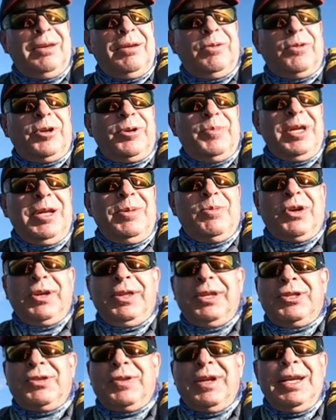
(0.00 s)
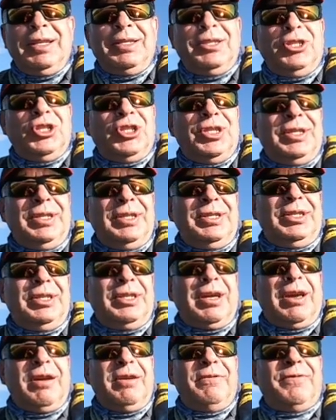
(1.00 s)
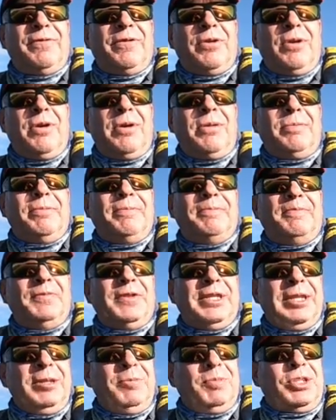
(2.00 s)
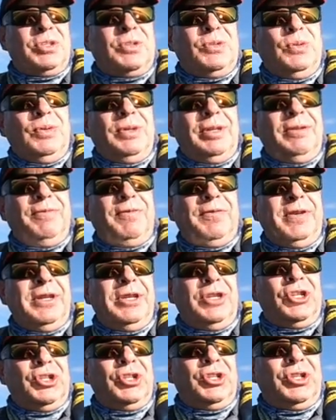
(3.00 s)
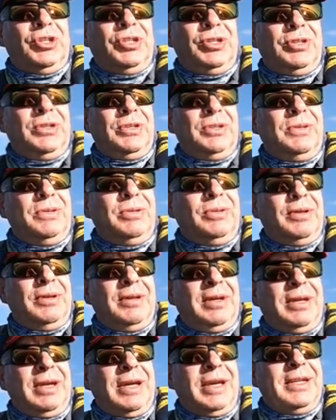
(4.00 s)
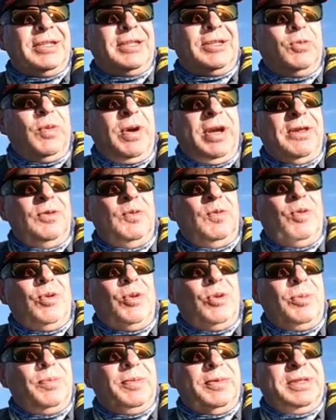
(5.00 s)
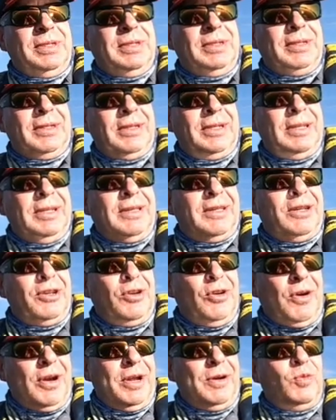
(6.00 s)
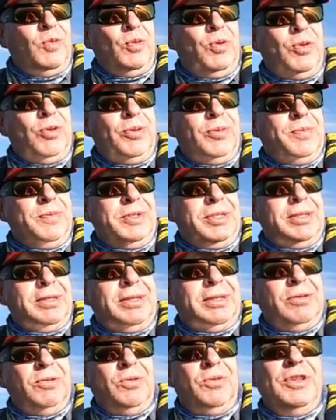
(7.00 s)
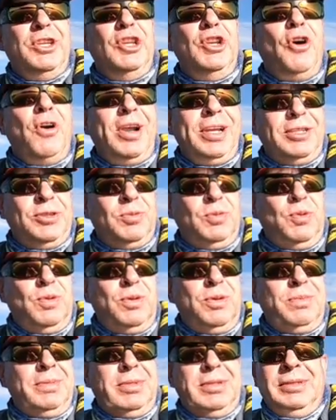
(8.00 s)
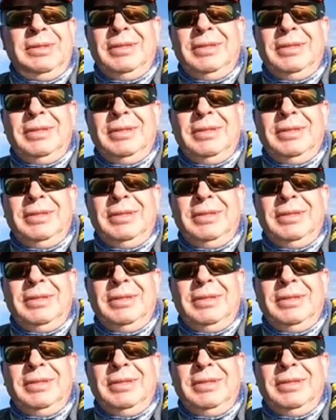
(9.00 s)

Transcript: what I mean by the transition is you go from deep schooling fish to, as the weather warms, the night warms, or the nights warm,